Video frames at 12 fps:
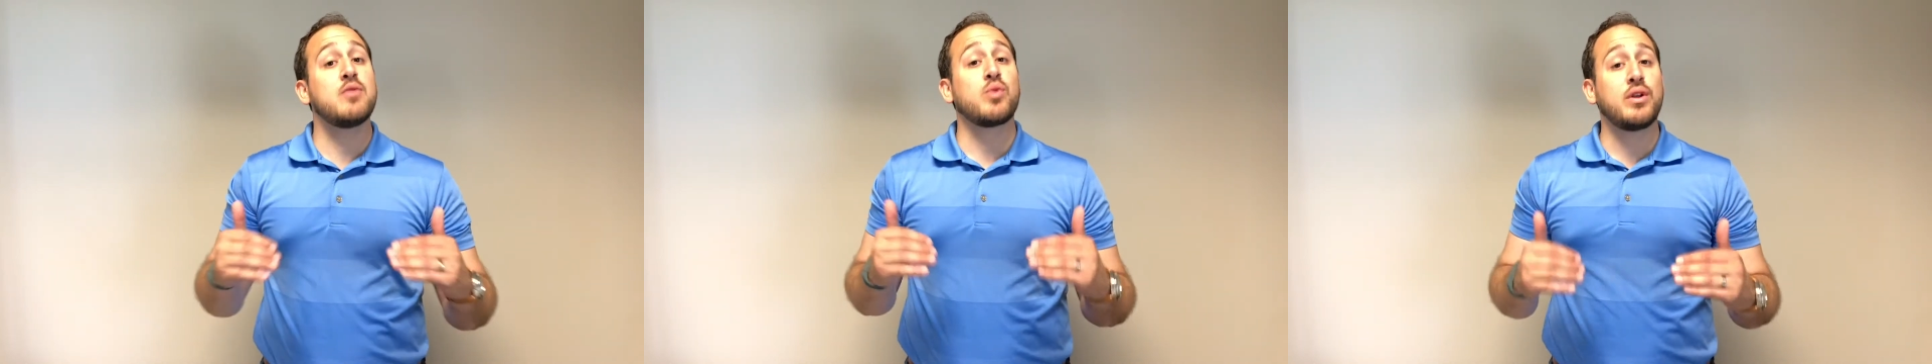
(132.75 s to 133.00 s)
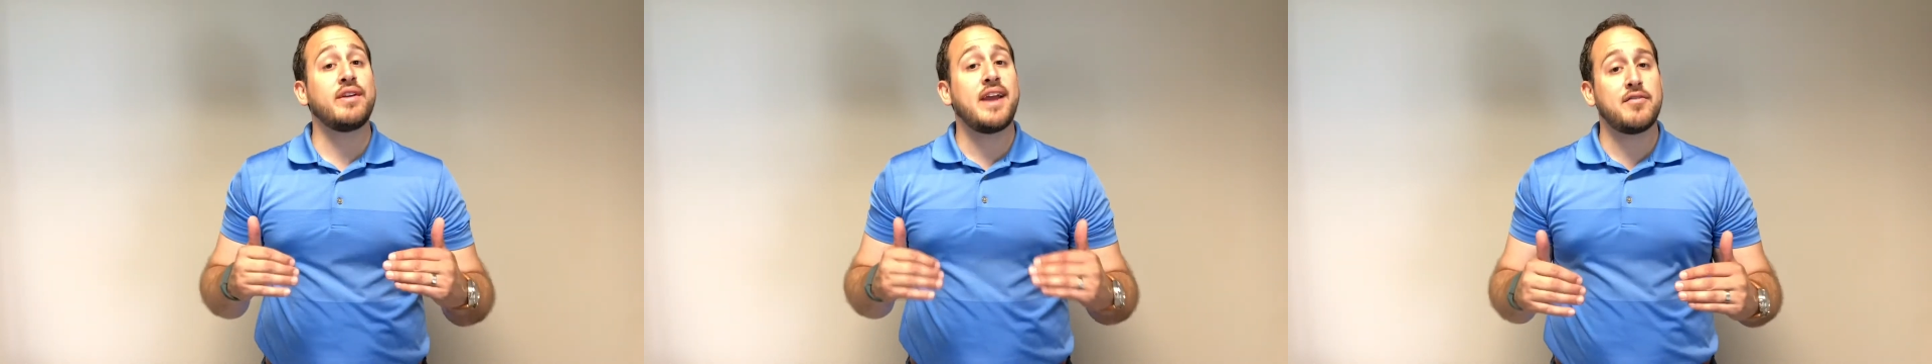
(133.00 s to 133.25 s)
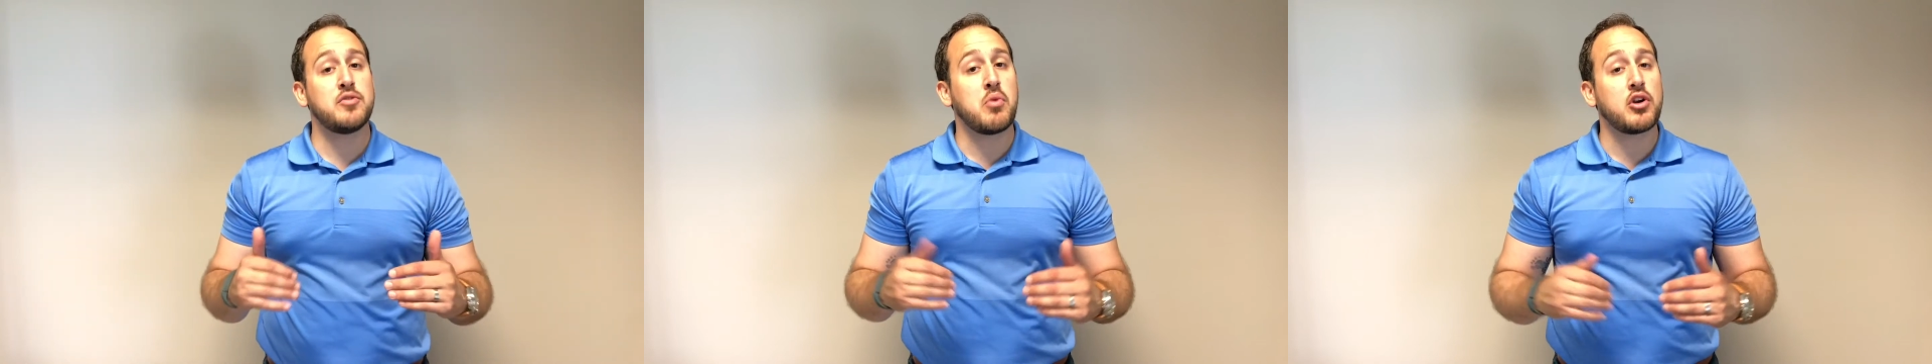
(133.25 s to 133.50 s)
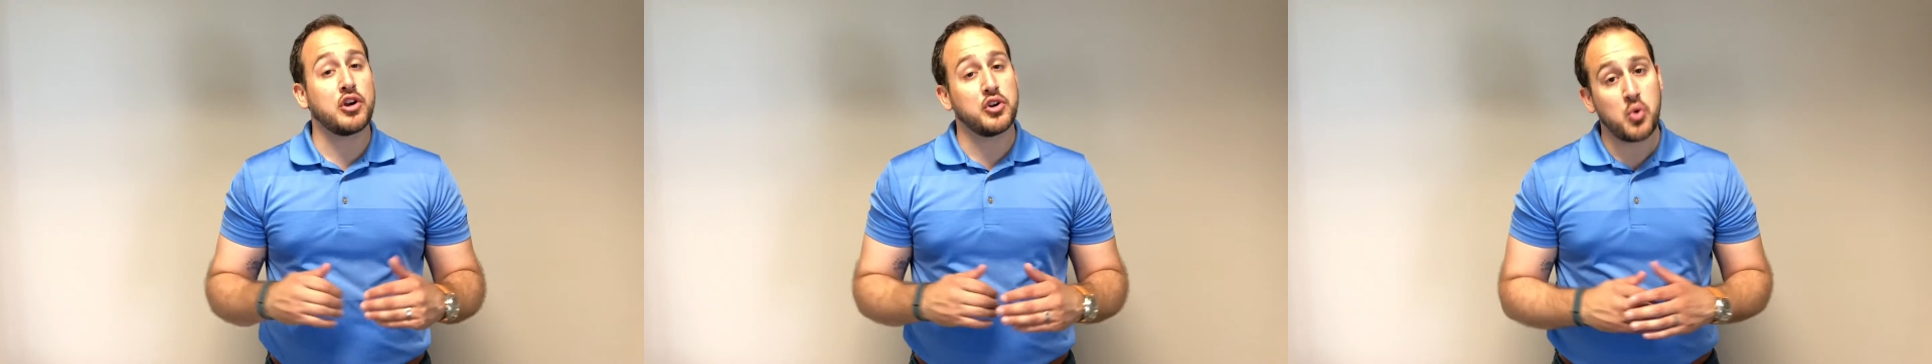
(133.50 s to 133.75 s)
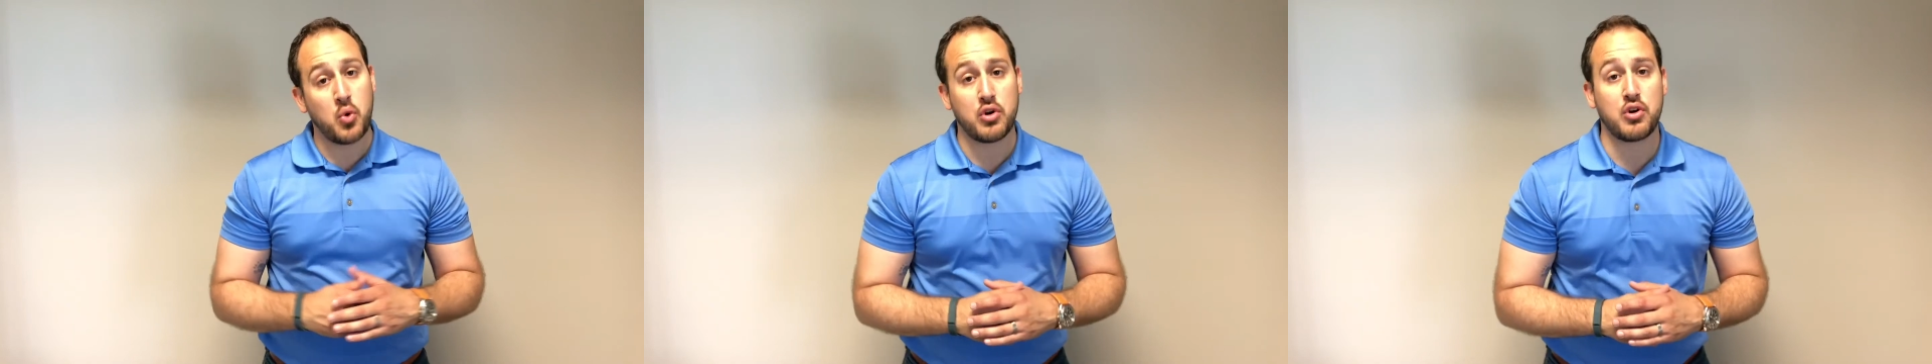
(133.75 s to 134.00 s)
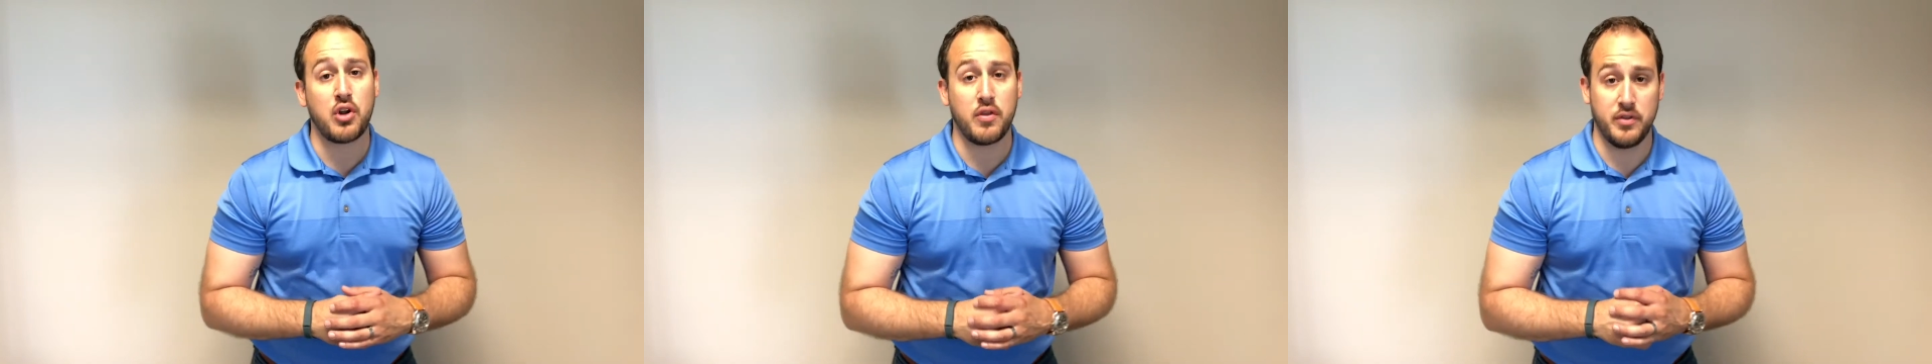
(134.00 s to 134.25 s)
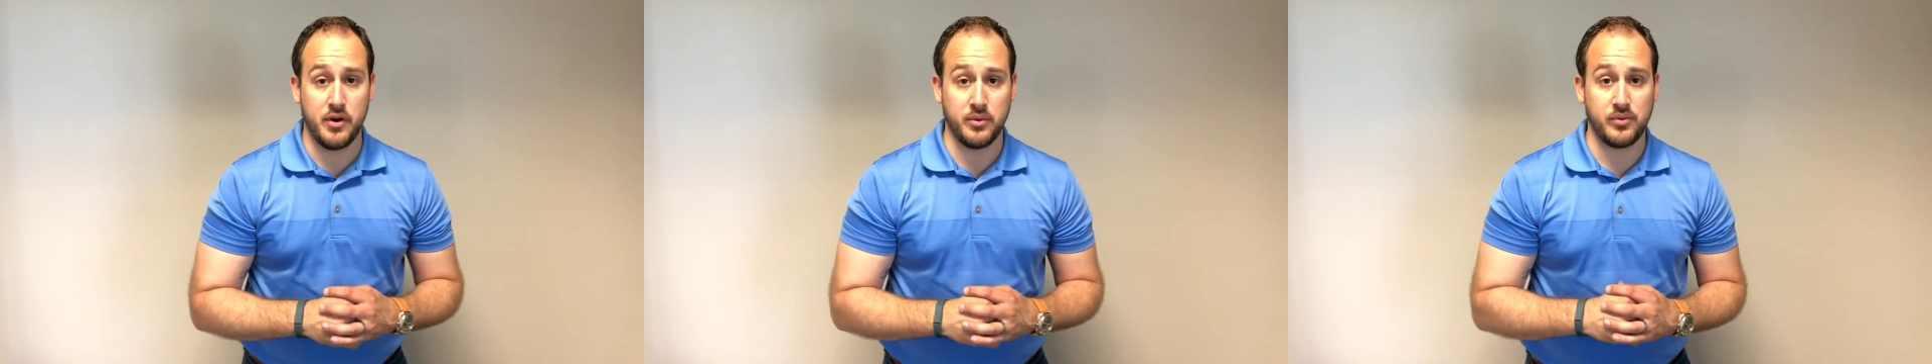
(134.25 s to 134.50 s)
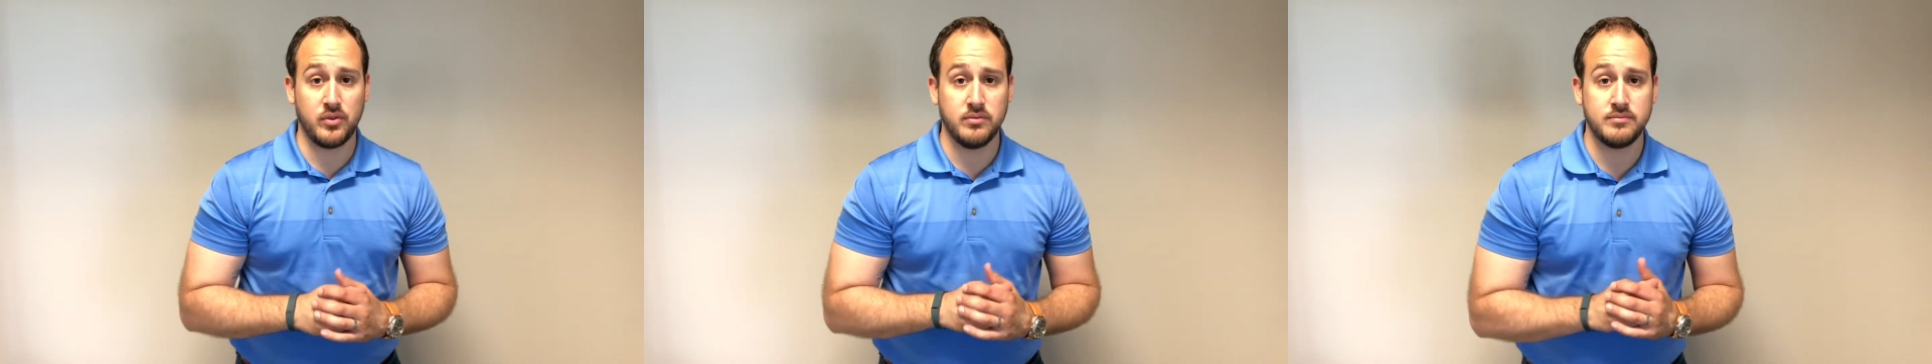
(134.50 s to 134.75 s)
really have the market cornered on
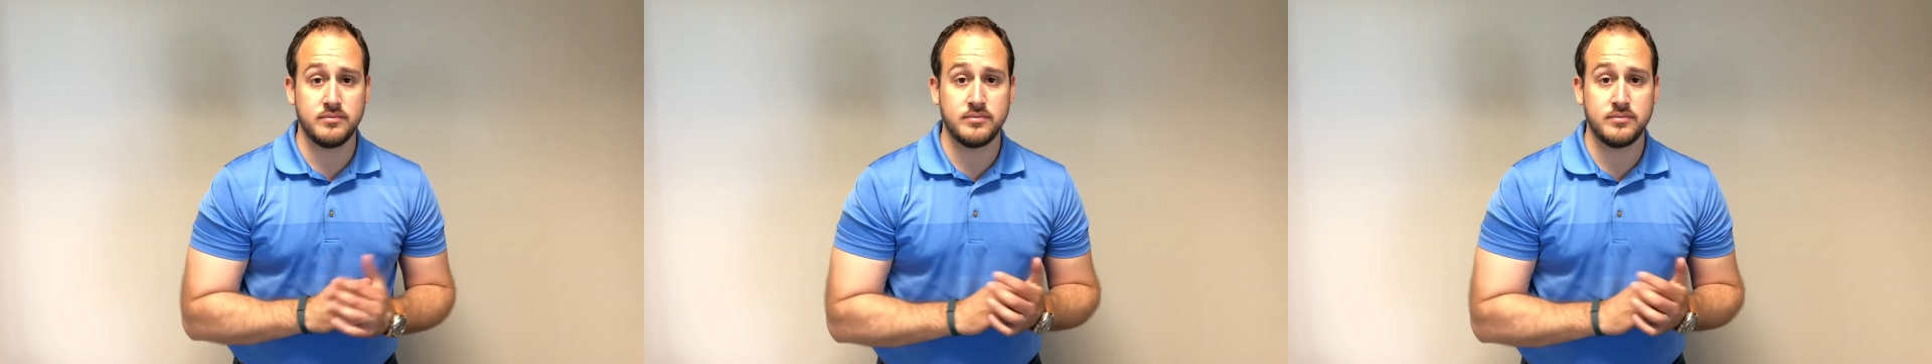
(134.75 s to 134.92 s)
those.